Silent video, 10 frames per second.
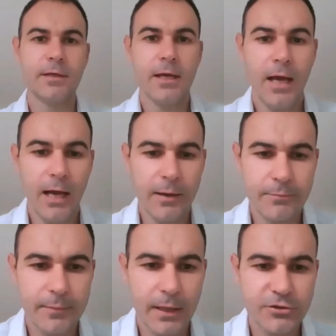
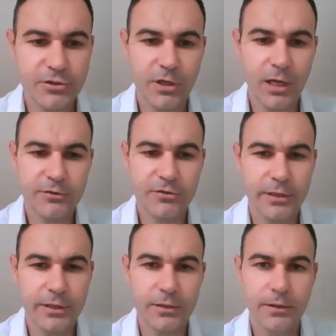and just
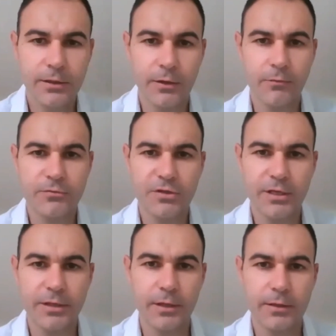lastly,
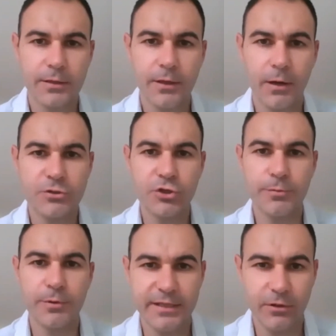obviously I presume
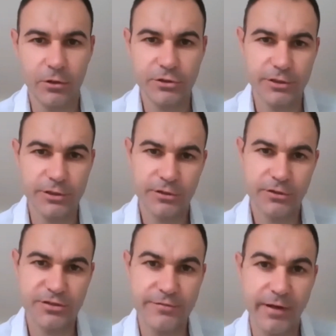the technology
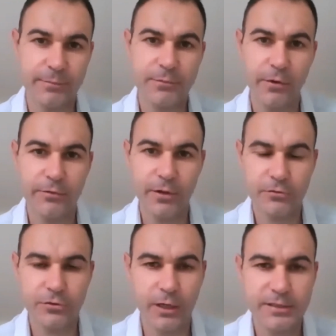has developed over
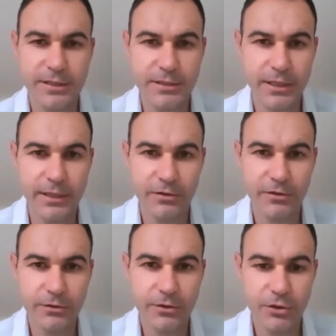those 19 years
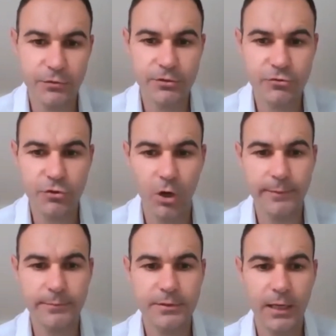that you've
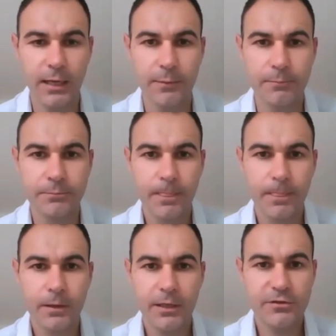described.
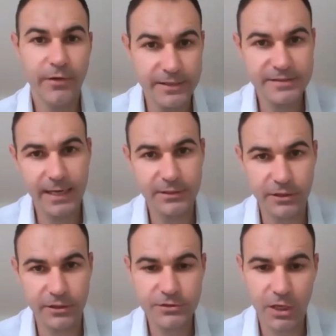It's very
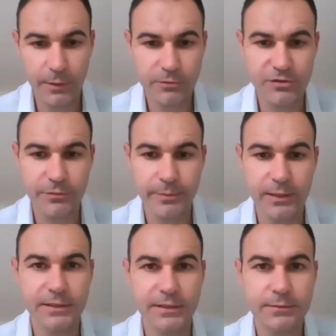intelligent in terms of its
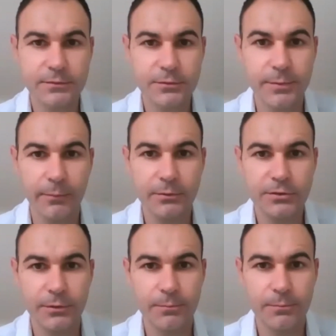ability to be able
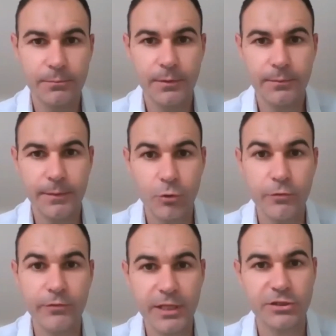to
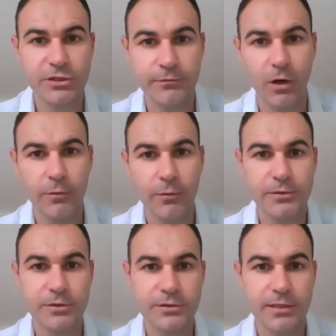improve a kitchen
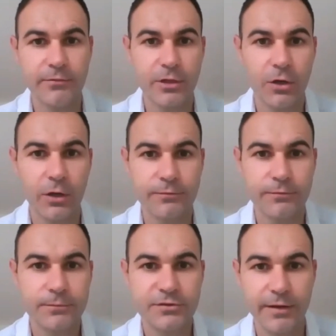environment and deliver the kind of
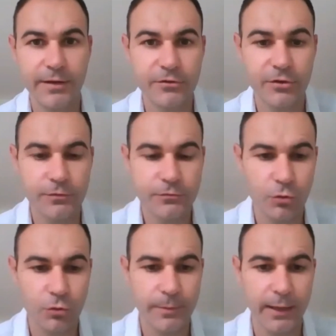savings that you've
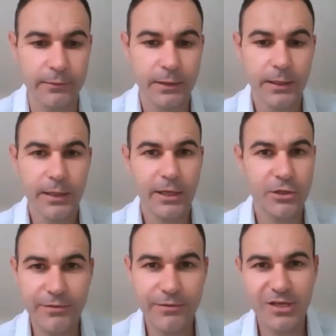talked about. Can
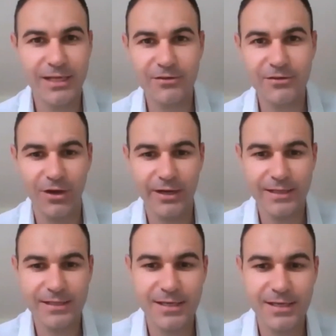you give us any insight
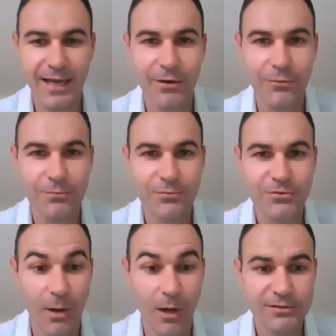into how
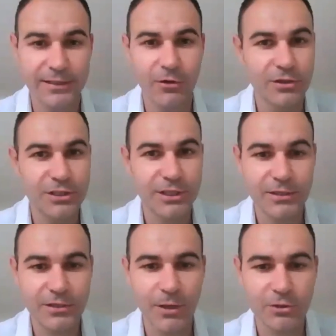smart technology
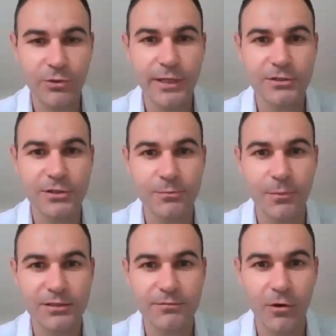in commercial kitchens
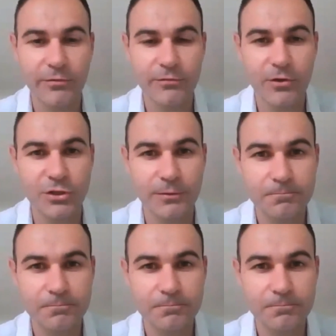might evolve in the future?